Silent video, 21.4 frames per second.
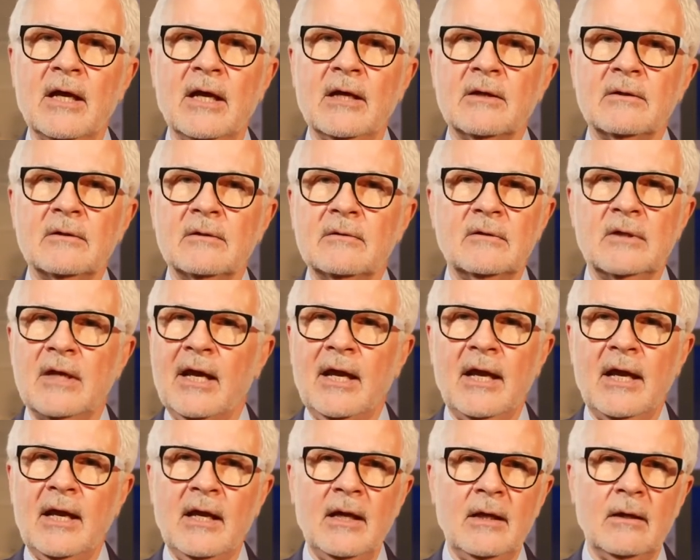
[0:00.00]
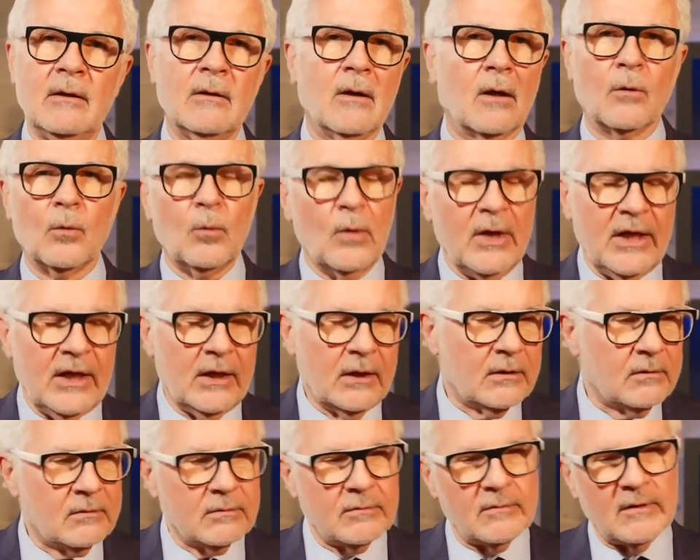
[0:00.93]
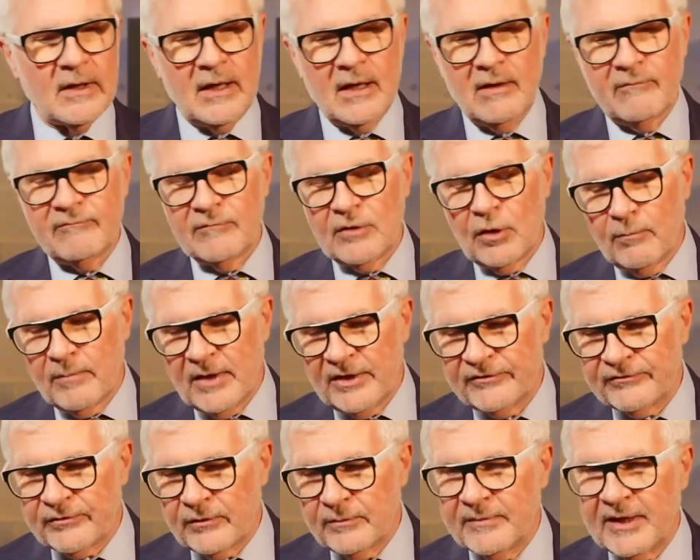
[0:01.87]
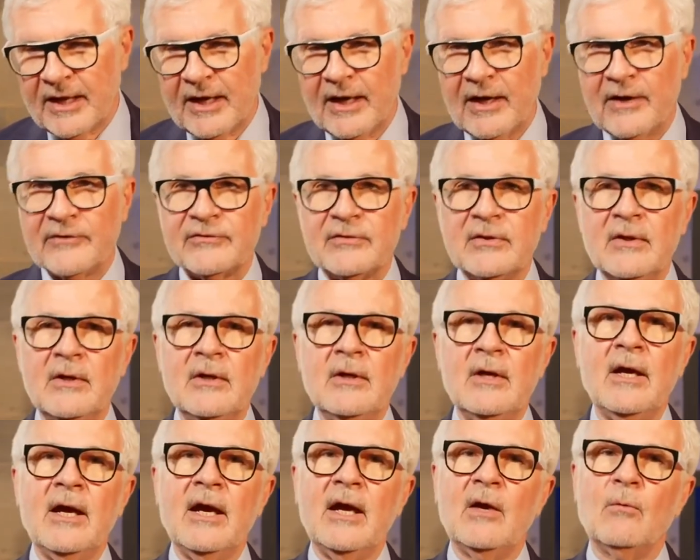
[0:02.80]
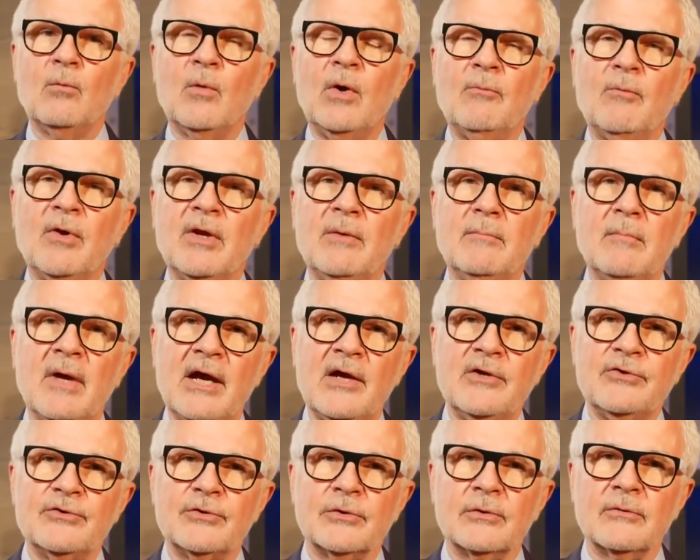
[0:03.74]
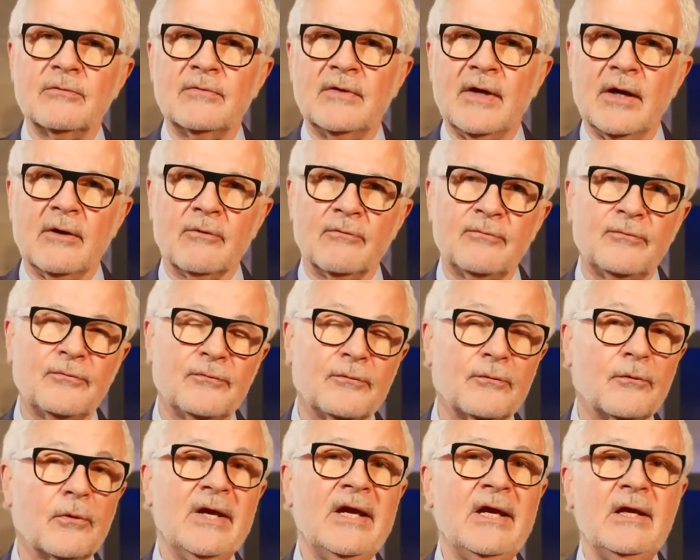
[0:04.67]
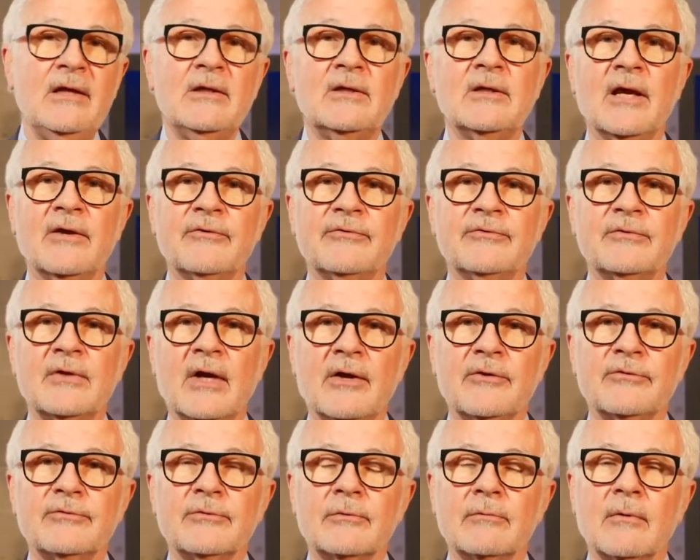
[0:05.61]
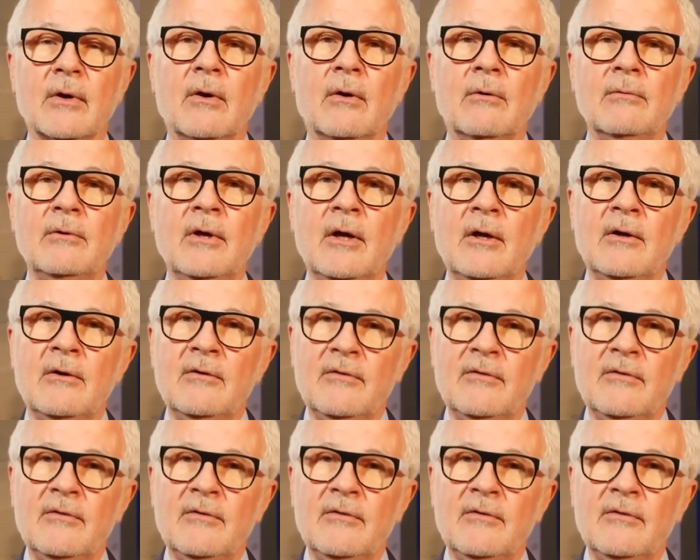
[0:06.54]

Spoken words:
yet they are weak, they have no muscle mass, and when we measure their free testosterone,